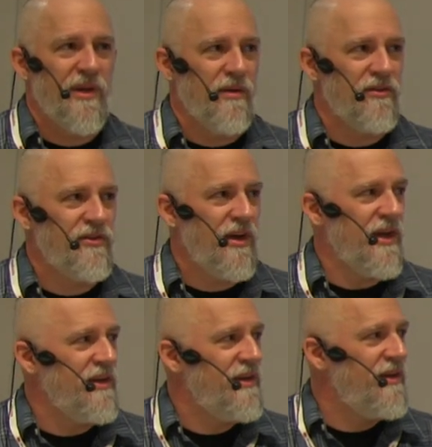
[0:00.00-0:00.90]
the
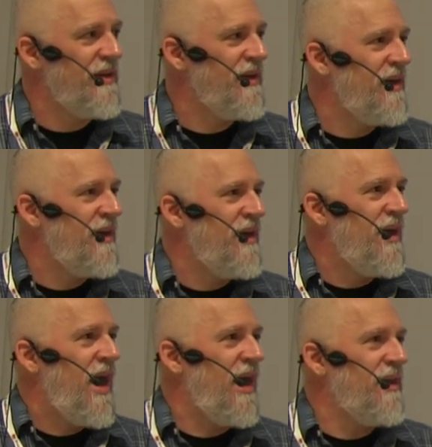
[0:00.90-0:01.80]
outside.
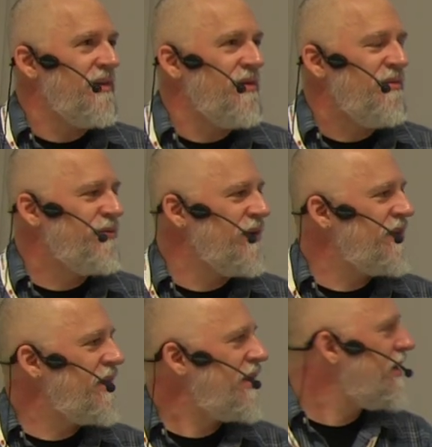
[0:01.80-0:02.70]
And for a
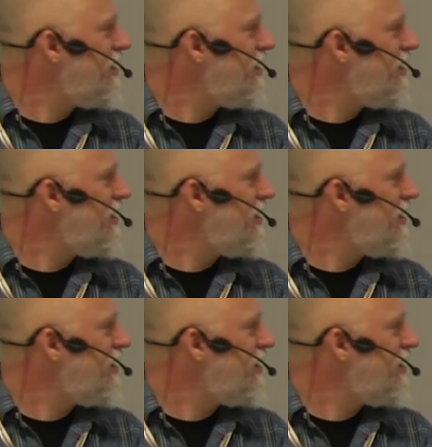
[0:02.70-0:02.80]
thing like